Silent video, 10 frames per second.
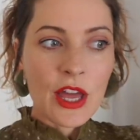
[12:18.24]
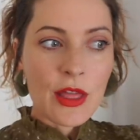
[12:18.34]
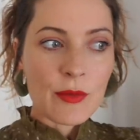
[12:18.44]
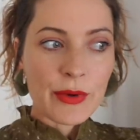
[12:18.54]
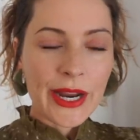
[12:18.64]

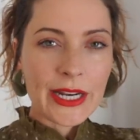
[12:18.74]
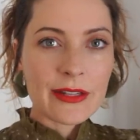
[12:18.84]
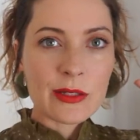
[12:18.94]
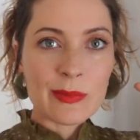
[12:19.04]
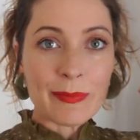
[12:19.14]
The brand
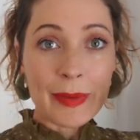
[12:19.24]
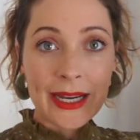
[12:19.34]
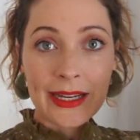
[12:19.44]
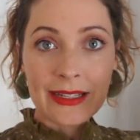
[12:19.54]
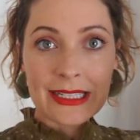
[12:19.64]
is
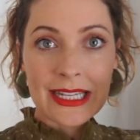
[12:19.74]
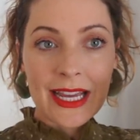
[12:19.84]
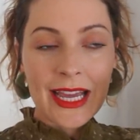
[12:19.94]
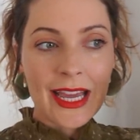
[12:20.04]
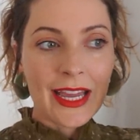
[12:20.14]
Bite
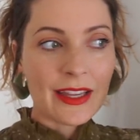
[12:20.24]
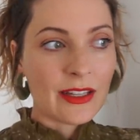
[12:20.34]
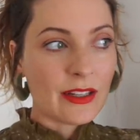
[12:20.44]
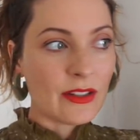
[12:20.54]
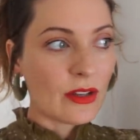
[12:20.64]

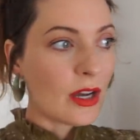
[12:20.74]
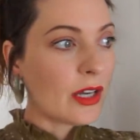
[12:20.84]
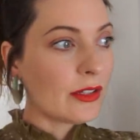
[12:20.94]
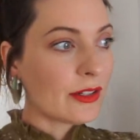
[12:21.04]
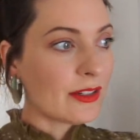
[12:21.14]
and the
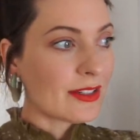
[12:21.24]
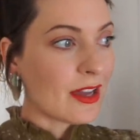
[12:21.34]
color is